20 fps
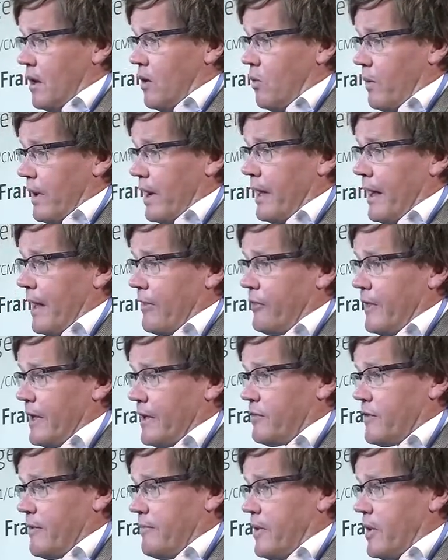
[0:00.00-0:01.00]
Well, I
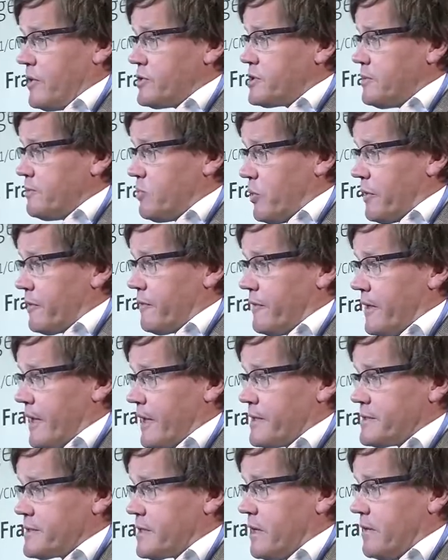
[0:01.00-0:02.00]
think the most important
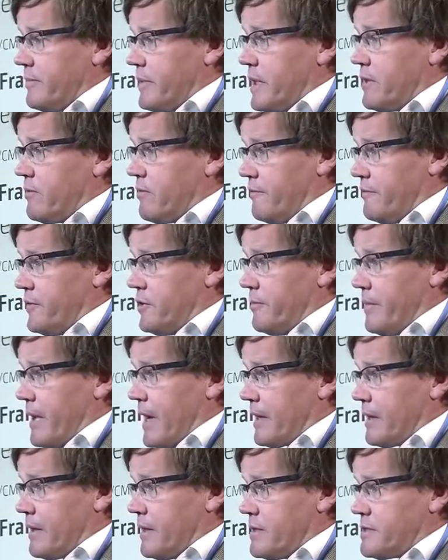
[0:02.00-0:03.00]
thing is going to be the review
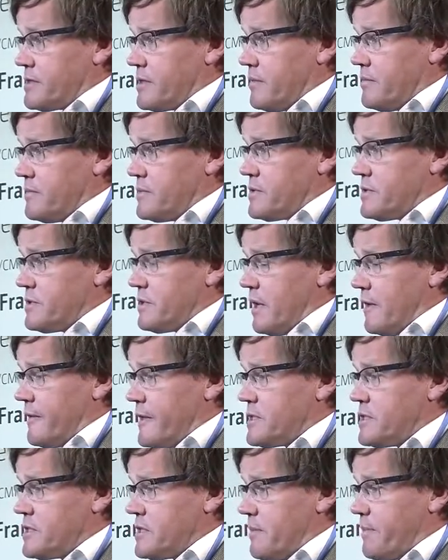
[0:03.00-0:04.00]
mechanisms.
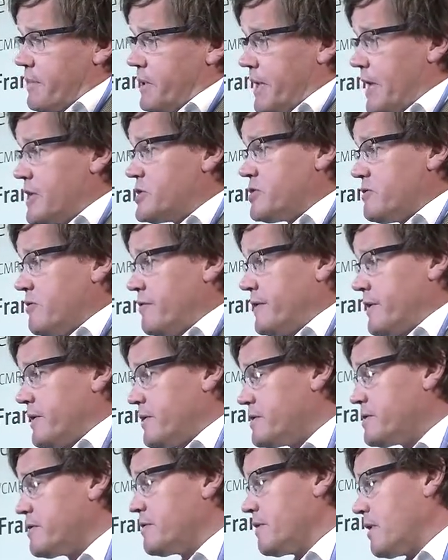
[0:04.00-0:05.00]
This is a pledge and
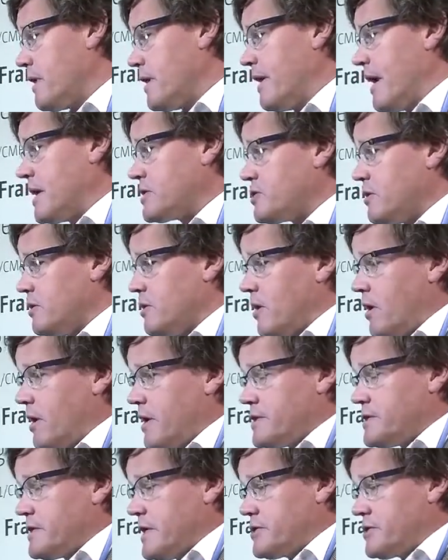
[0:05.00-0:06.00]
review. International law
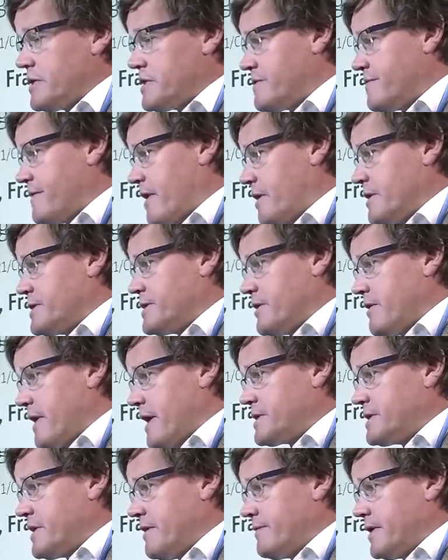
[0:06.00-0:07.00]
essentially is a volunteer
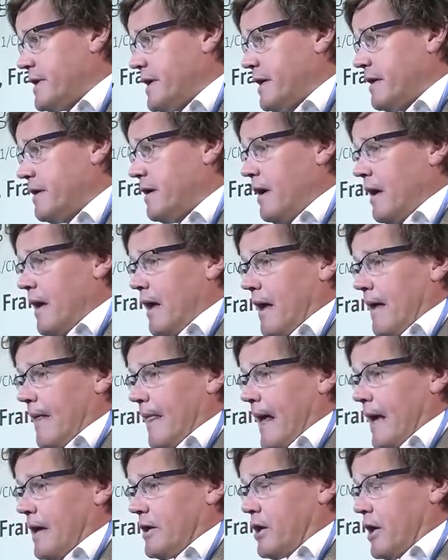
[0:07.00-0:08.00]
activity,
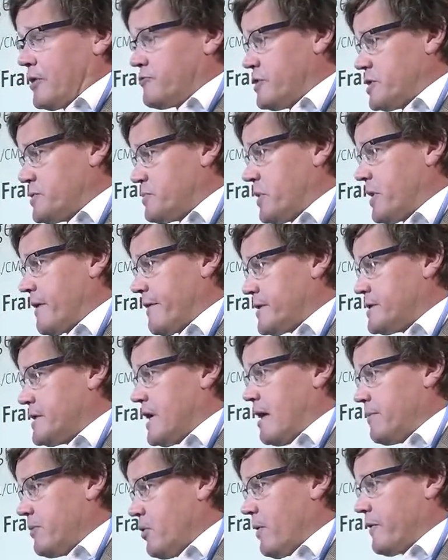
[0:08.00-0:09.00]
and countries put on the
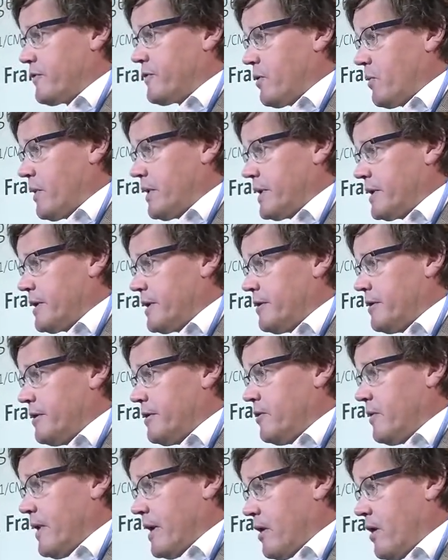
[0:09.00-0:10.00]
table what they're willing to
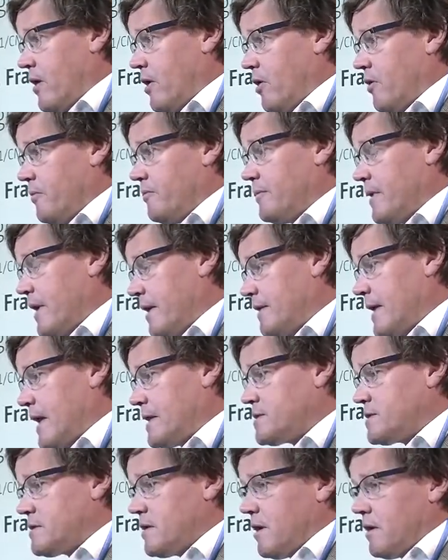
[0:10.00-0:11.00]
do at home. And
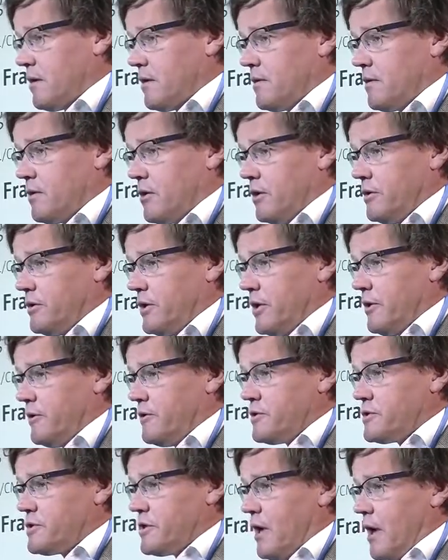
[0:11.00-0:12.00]
that's good
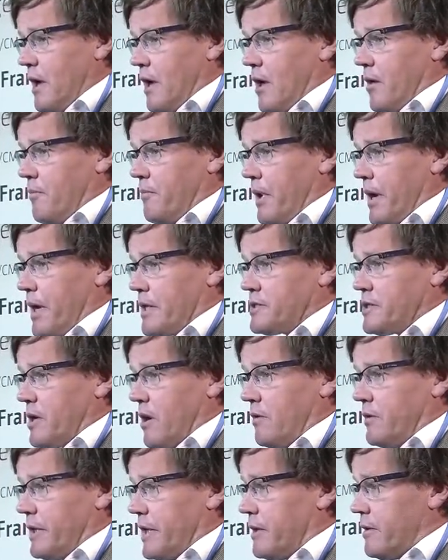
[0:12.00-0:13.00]
news, but it's
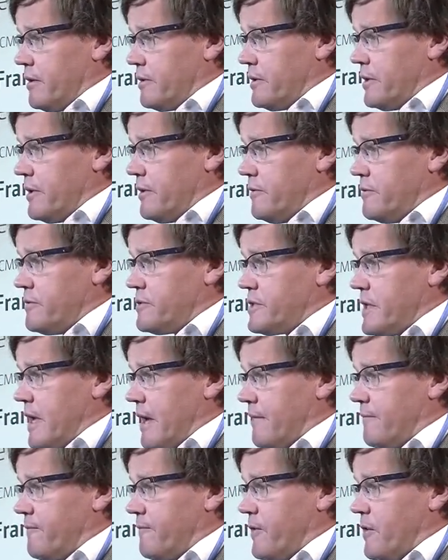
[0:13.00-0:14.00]
only good news
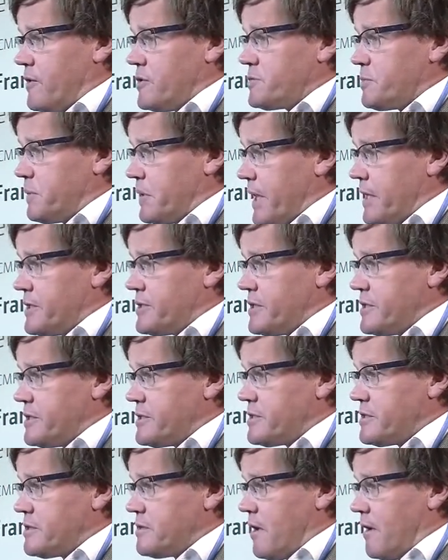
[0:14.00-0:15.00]
if those
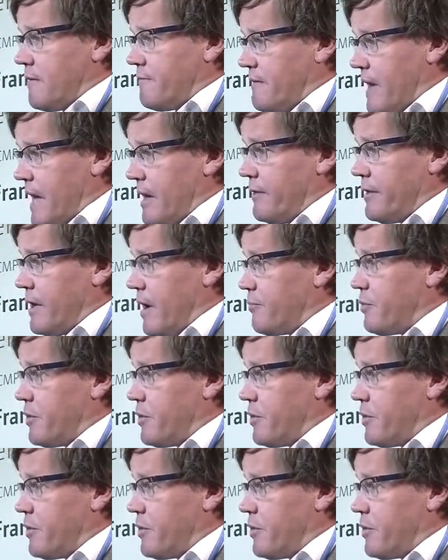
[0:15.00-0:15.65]
pledges are followed up